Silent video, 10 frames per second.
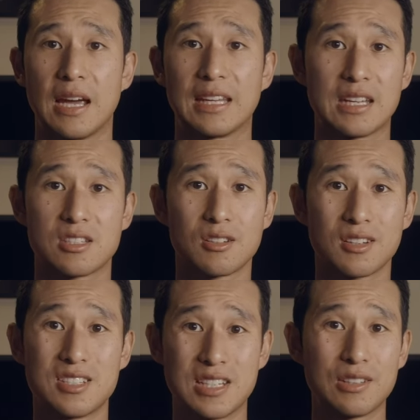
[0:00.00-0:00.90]
Again, it's not
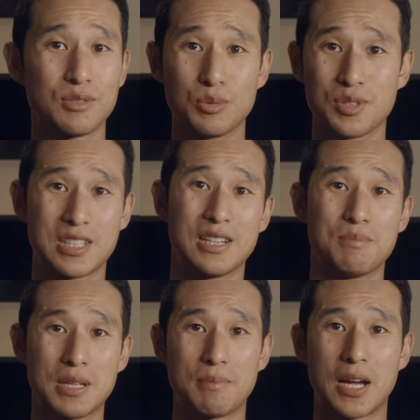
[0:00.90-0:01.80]
ideal. You would see in a
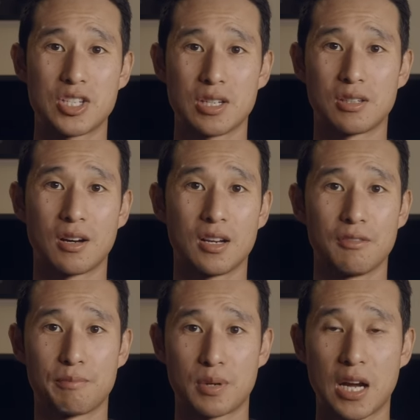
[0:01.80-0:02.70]
big budget kind
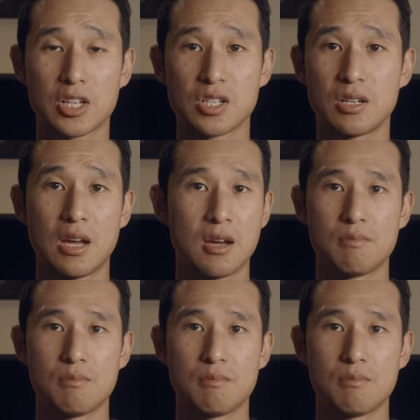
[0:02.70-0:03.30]
of production,